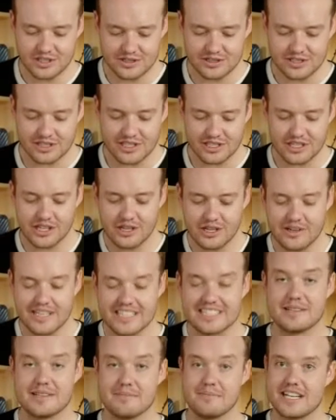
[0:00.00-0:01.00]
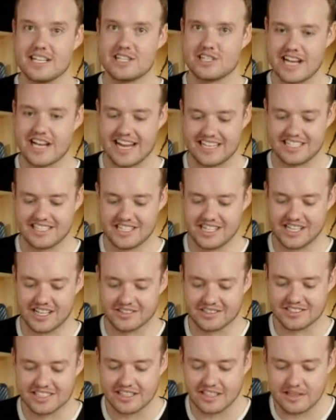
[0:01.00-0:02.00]
Do, do, do, do, and it's the big chain
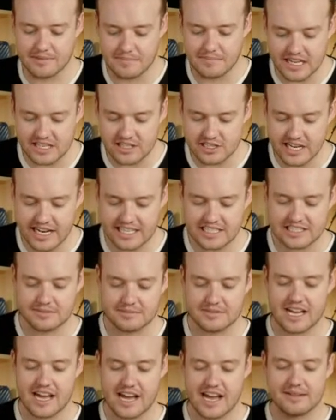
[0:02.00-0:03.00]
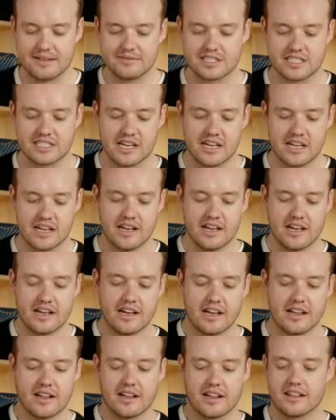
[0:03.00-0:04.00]
too. So the big chain sometimes
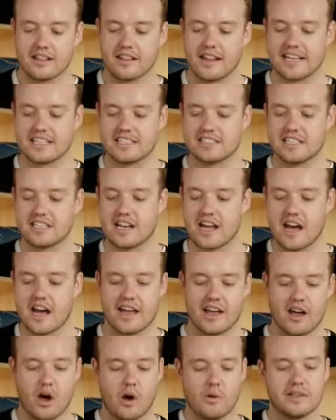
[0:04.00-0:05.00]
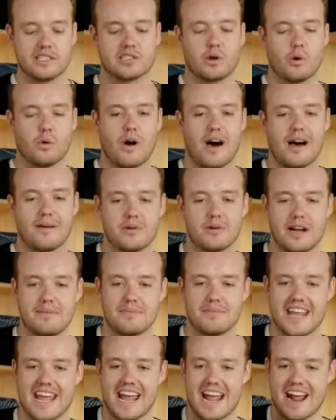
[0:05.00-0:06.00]
likes to not always
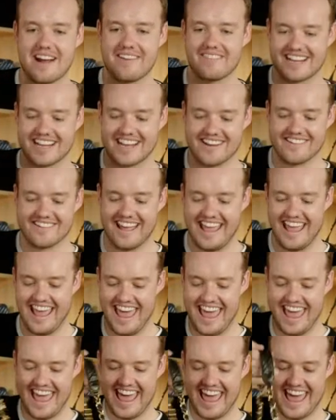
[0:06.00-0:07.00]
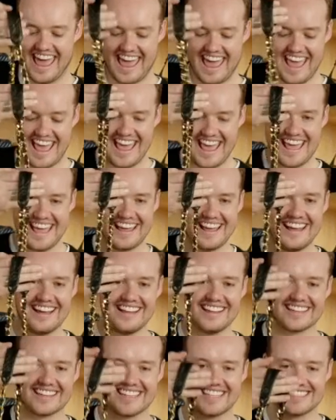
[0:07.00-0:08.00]
cooperate, but there we go. look
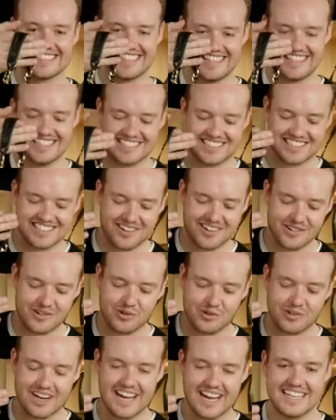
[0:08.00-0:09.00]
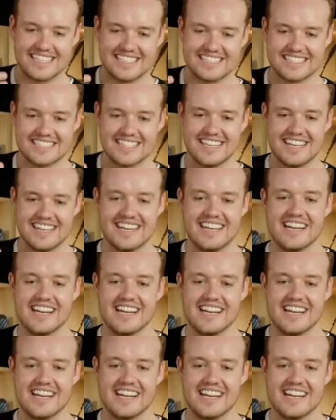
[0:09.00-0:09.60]
at this, and this is so cool, guys.